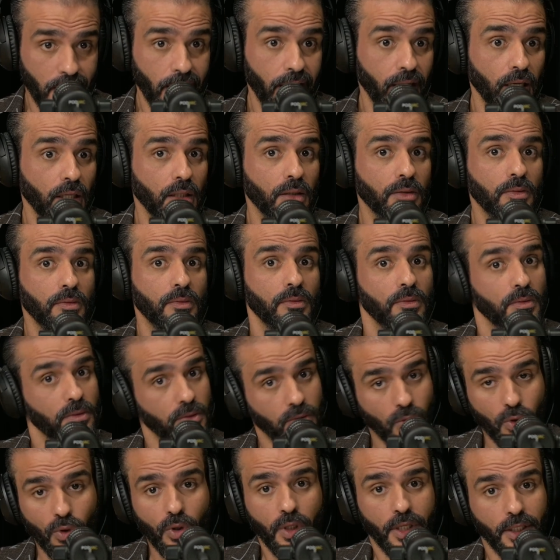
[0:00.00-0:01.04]
It's hell.
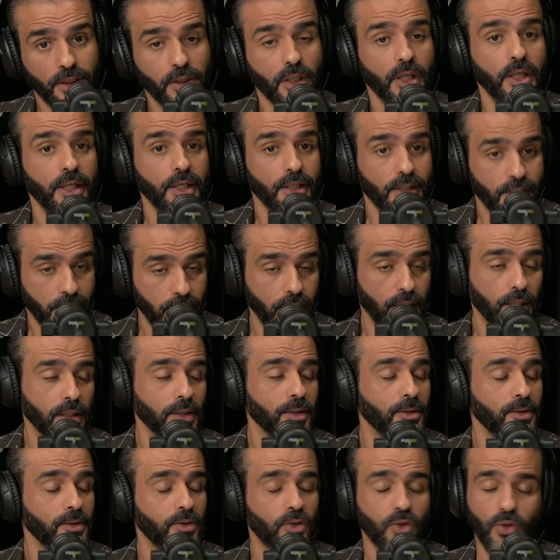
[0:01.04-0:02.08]
Yeah. No, literally, it's
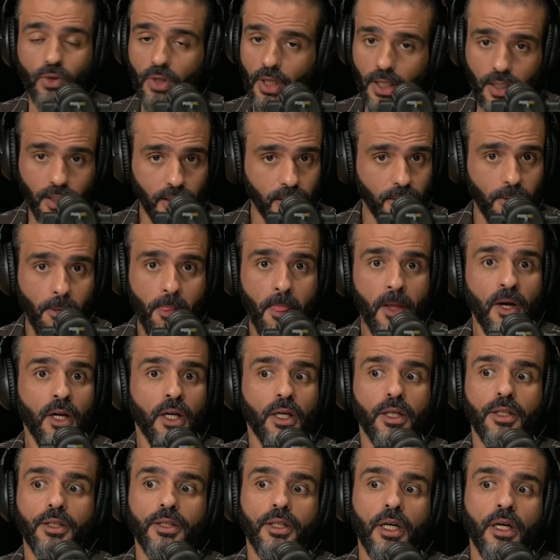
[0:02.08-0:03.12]
hell. So like,
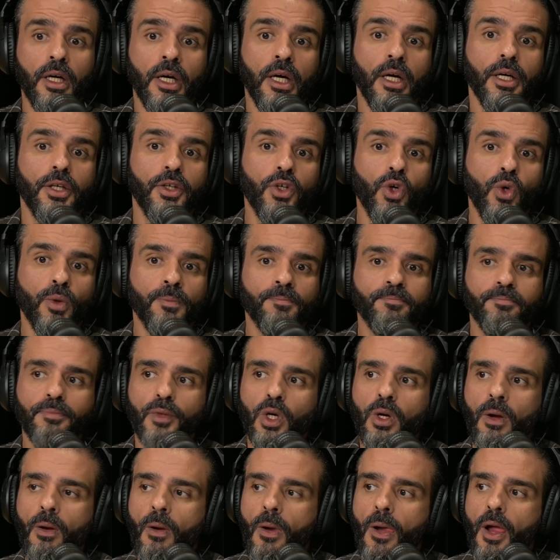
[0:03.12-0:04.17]
you know,
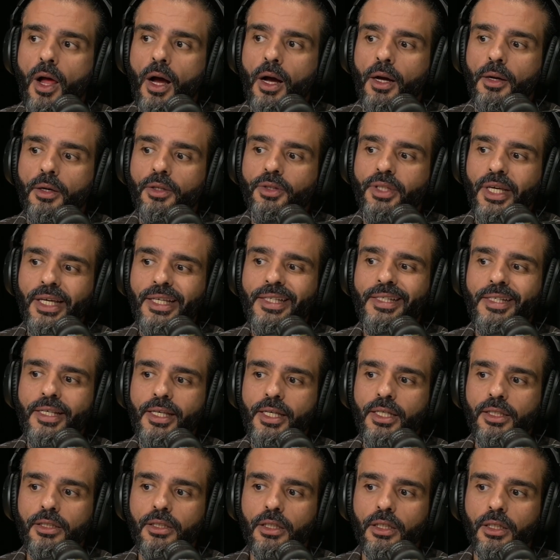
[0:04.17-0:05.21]
they
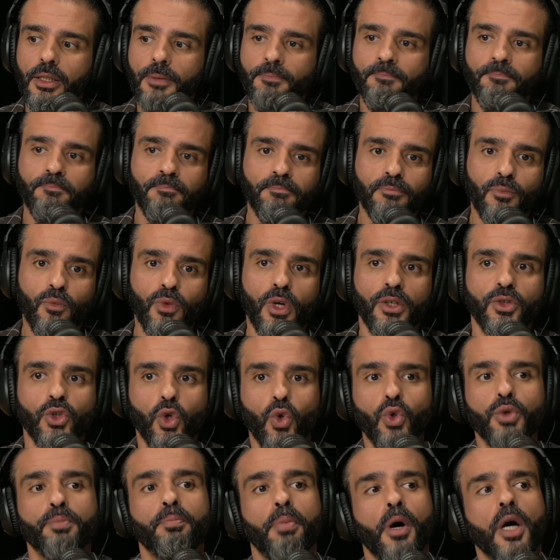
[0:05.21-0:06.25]
see the
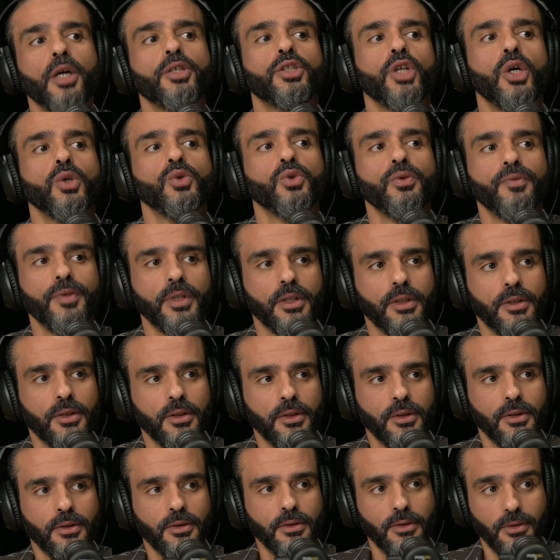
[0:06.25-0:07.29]
good part out of it,
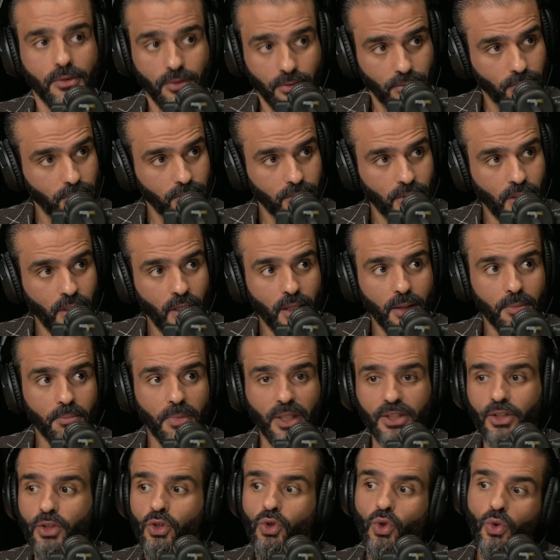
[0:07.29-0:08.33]

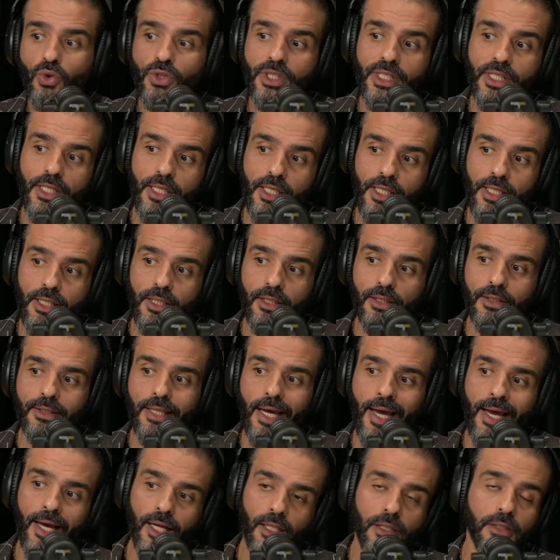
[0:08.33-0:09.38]
but you don't see
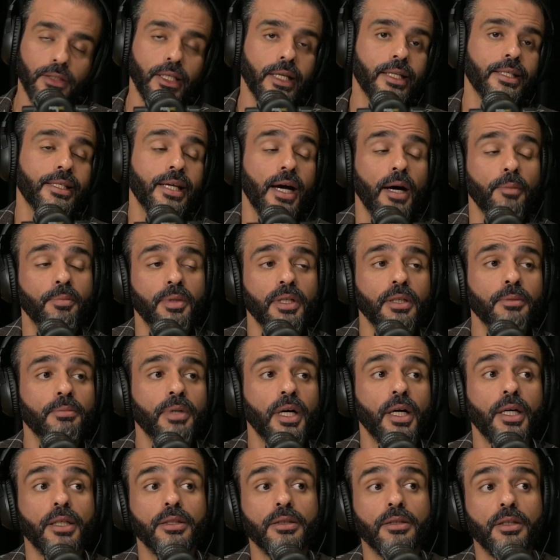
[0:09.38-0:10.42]
the hell that is happening
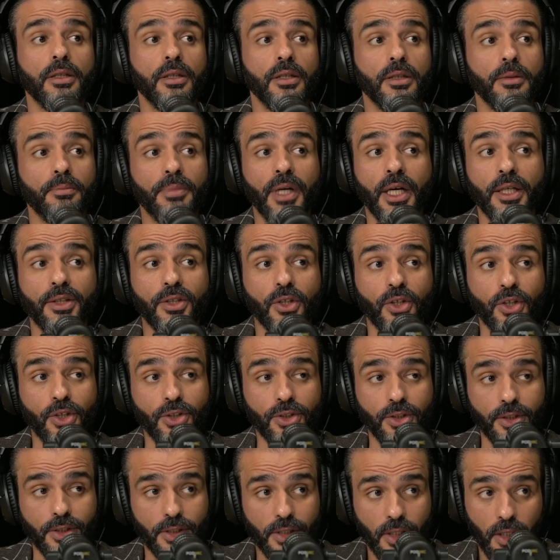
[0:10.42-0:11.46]
behind the
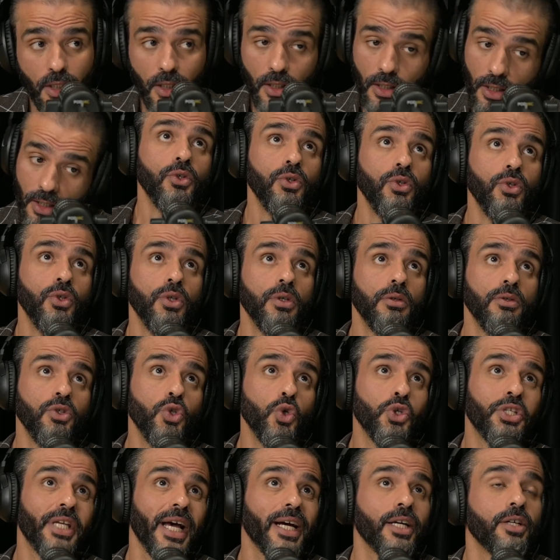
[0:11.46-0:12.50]
curtains.
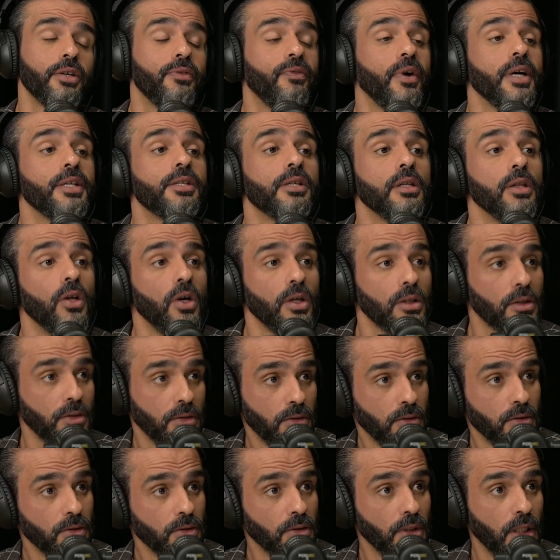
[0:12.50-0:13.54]
You sacrifice a lot,
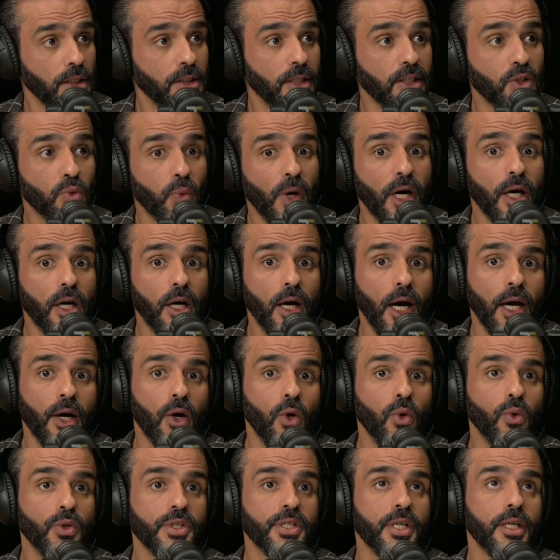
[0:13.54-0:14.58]
and that's why I
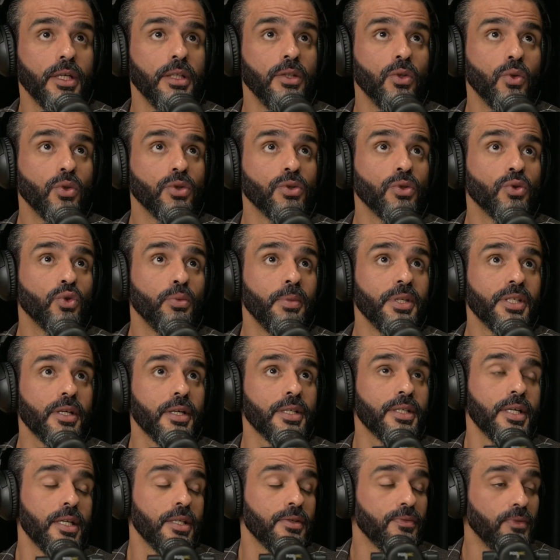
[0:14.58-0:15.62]
always say, in order to be
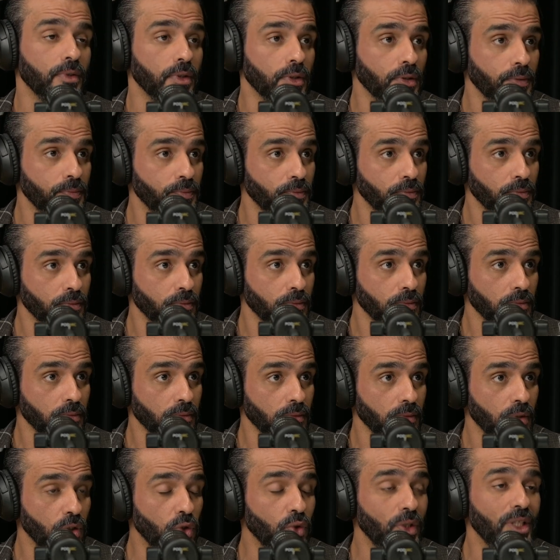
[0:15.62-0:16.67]
successful,
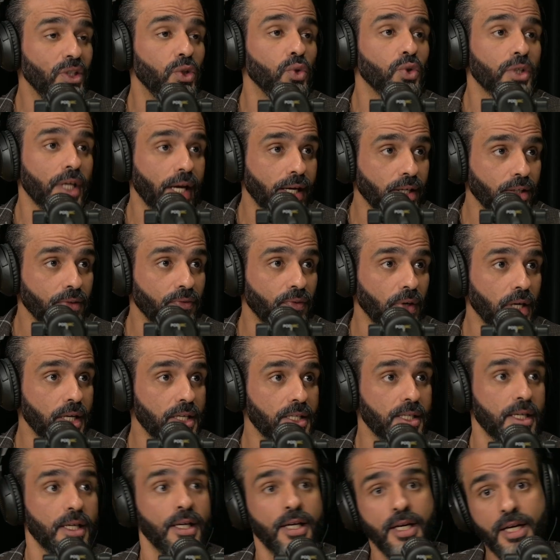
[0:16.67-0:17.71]
you need to
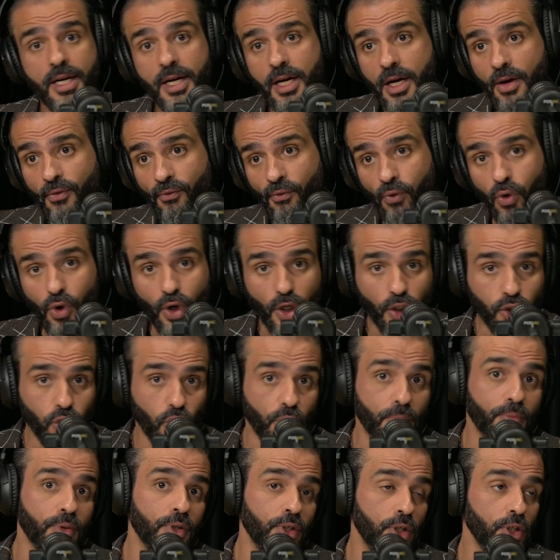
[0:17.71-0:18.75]
sacrifice. For
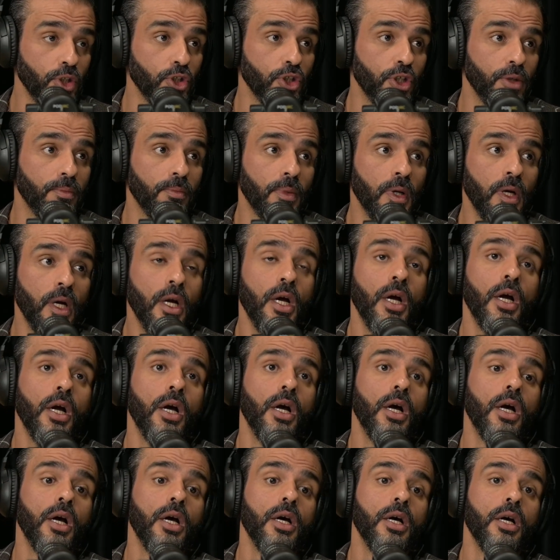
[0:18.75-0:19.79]
entrepreneurship,
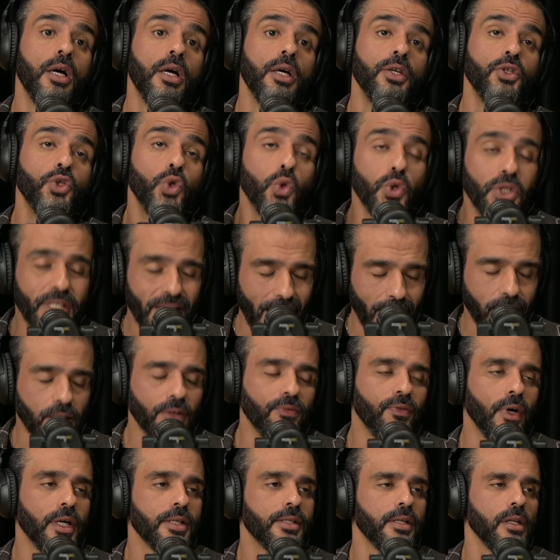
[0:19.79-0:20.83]
you
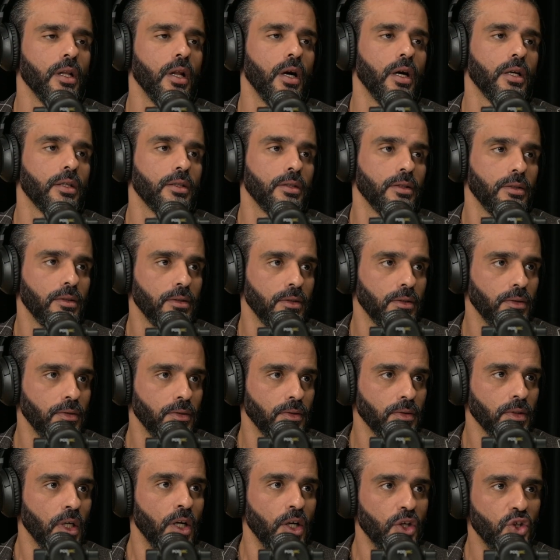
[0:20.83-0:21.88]
sacrifice a lot.
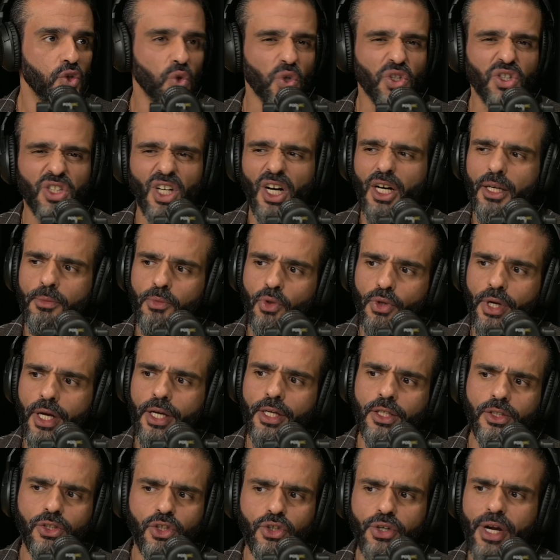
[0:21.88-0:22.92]
Your time, your
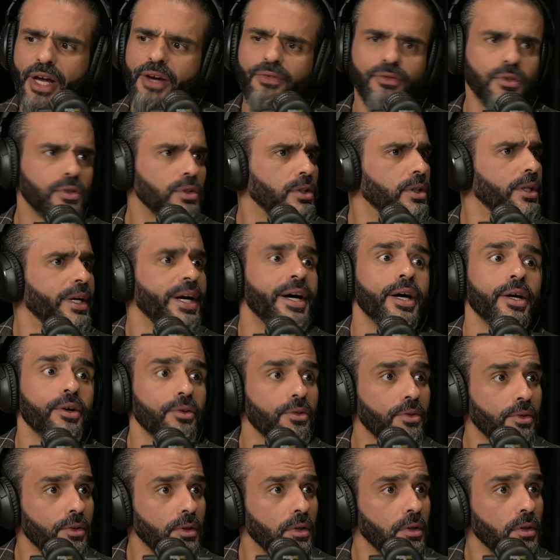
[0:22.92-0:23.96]
energy, your effort, your
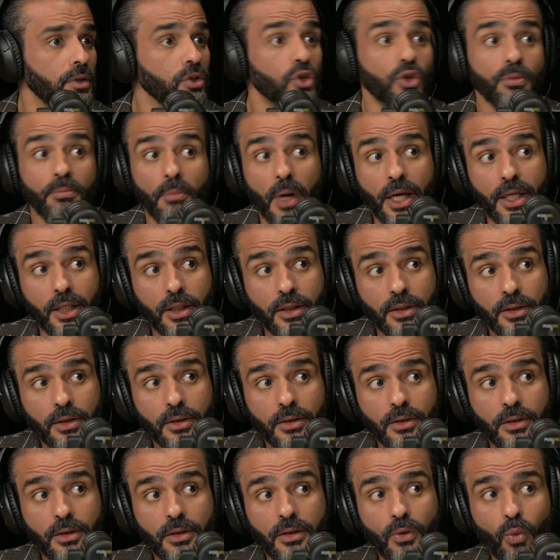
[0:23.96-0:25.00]
health, your money.
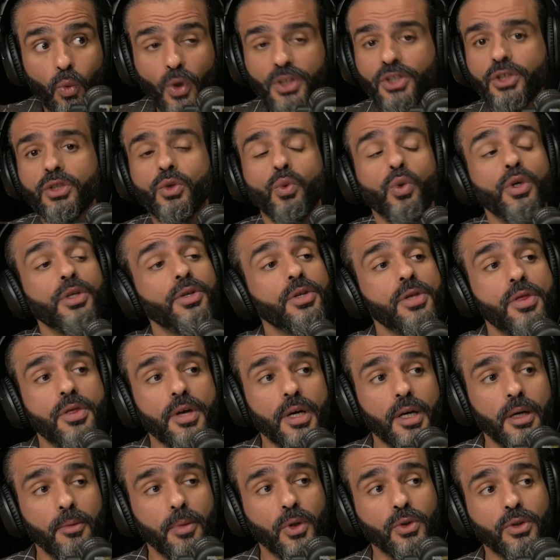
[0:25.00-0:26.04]
What's the worst
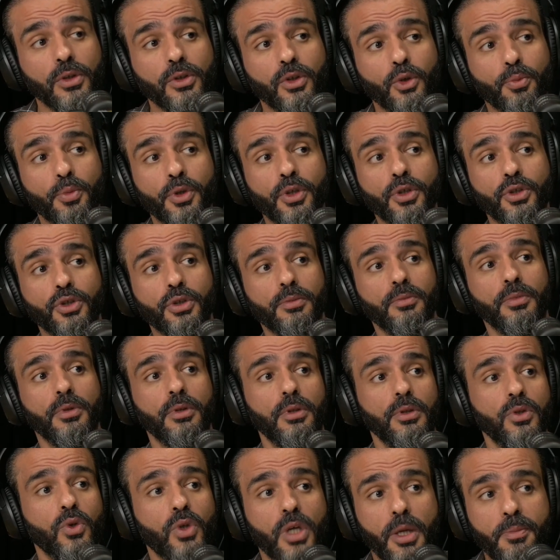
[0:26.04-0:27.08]
thing about entrepreneurship?
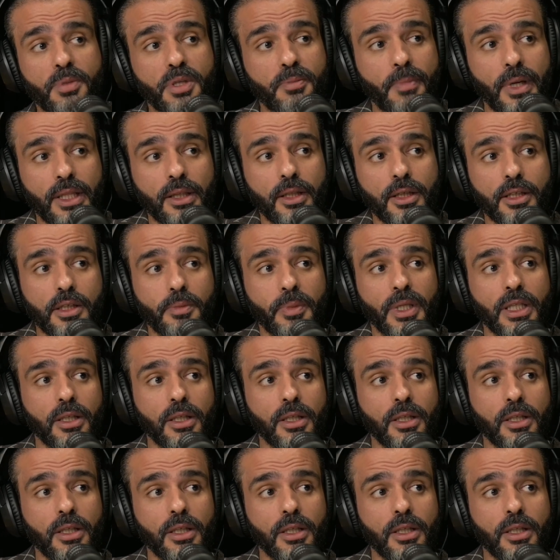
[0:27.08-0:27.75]
You keep spending,